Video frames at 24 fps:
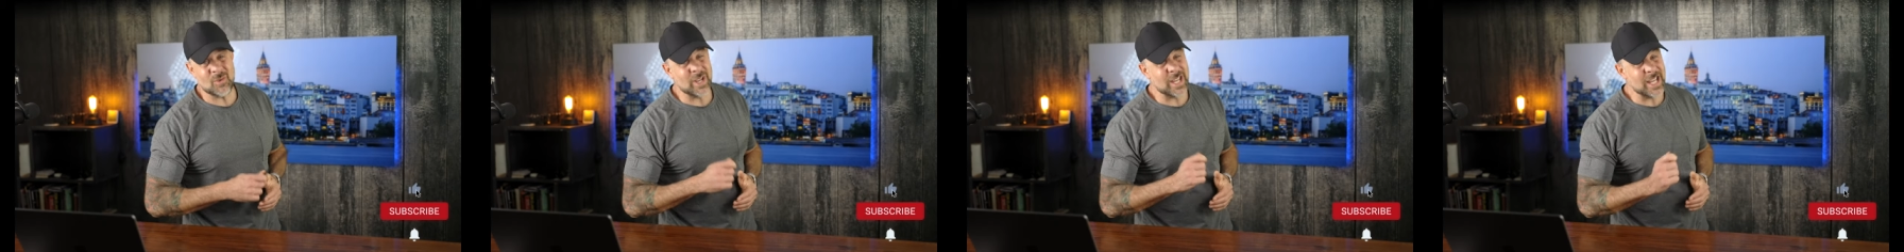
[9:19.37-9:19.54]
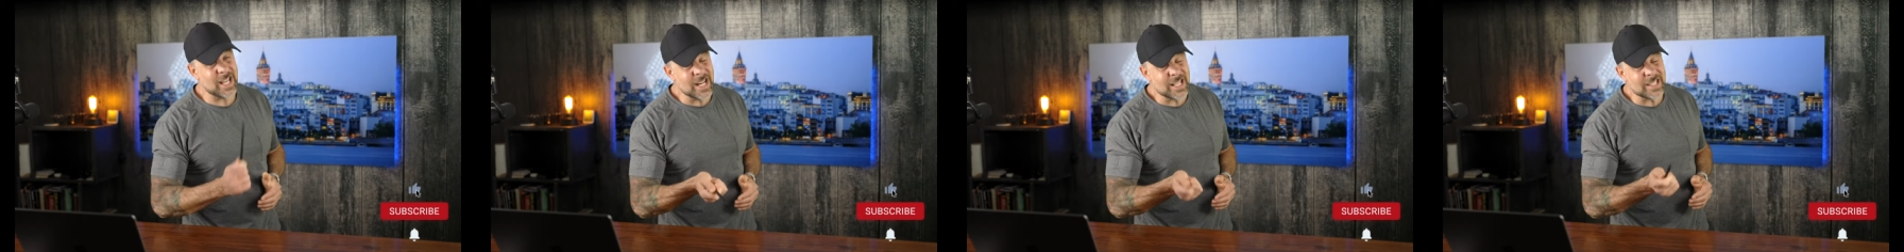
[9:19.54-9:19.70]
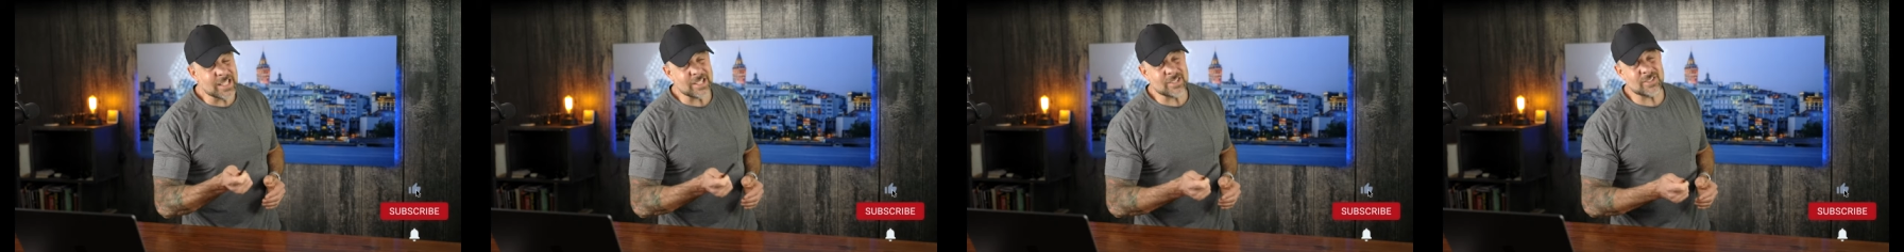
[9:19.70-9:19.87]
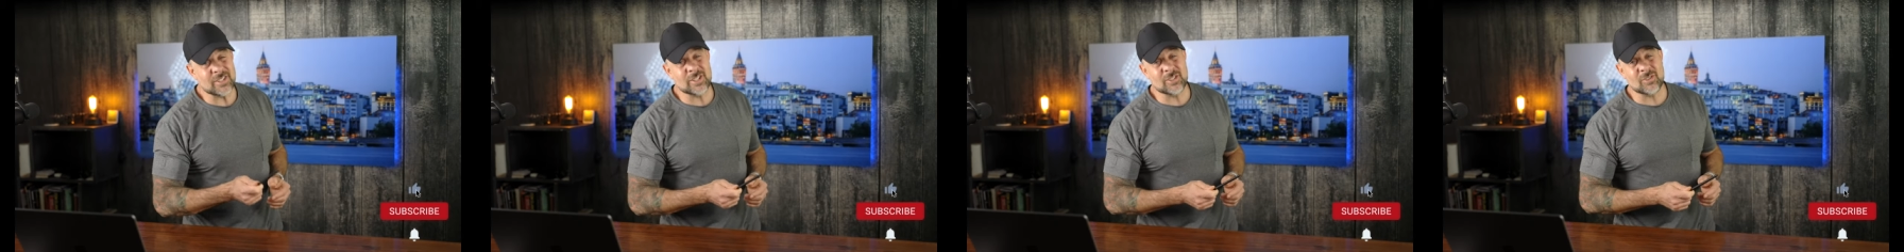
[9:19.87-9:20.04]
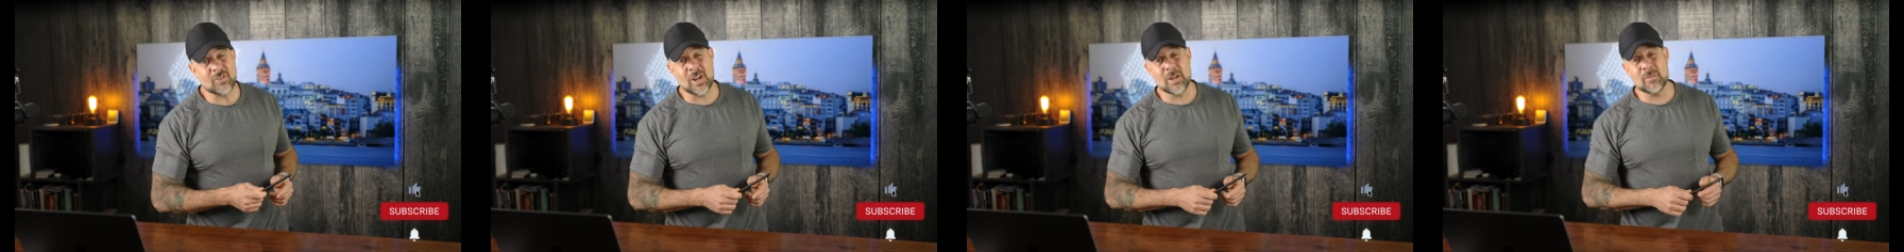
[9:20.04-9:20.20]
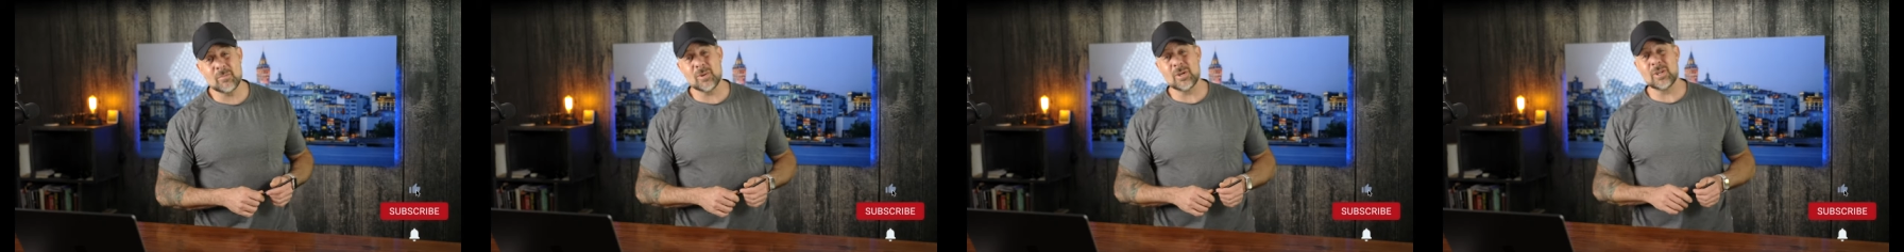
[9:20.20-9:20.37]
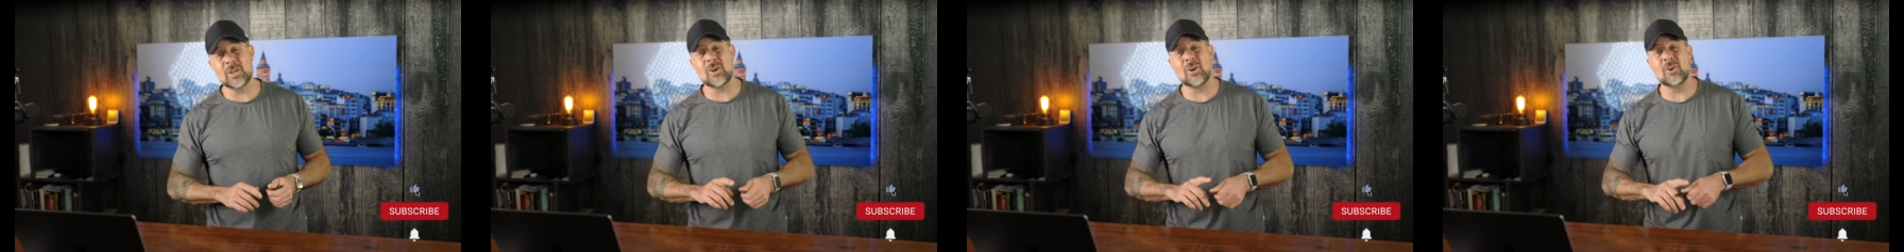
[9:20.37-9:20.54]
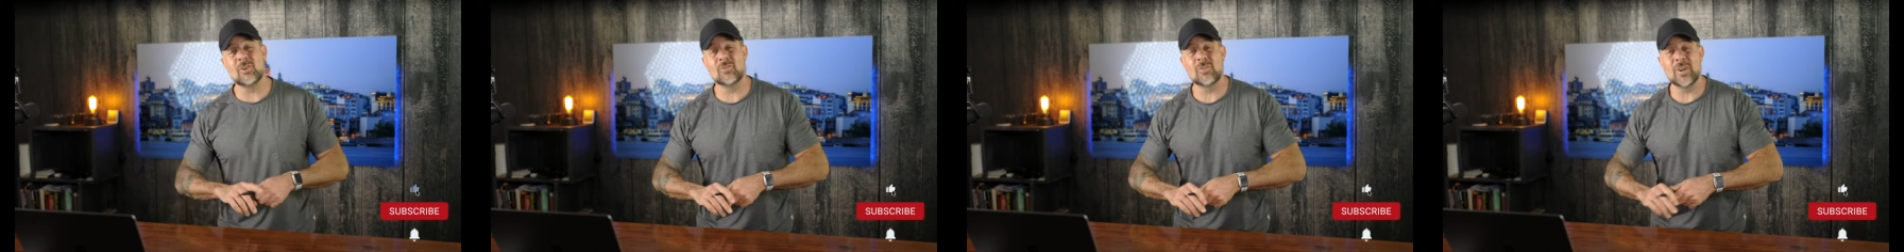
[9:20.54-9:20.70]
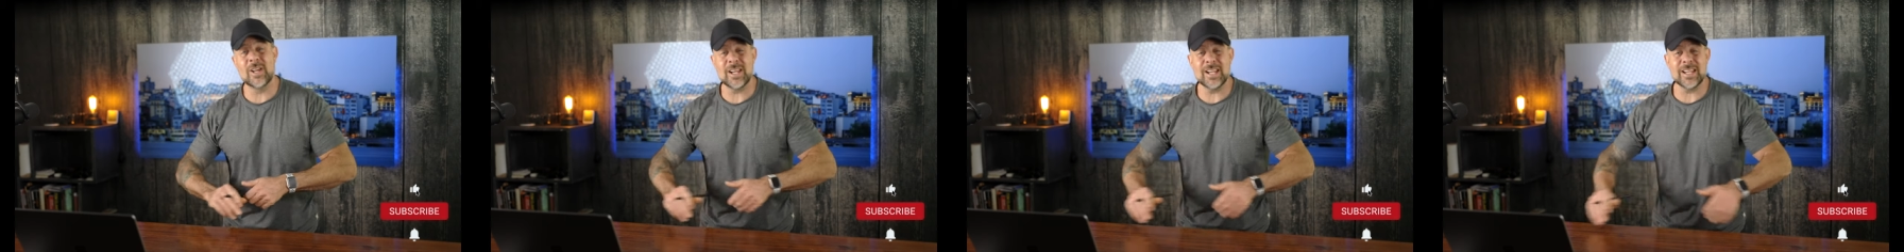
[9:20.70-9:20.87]
Hitting that subscribe button
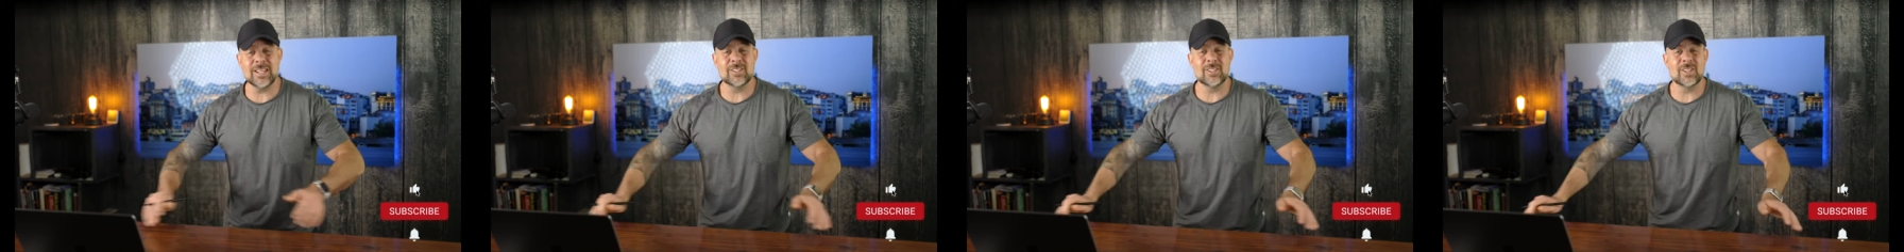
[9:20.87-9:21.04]
already,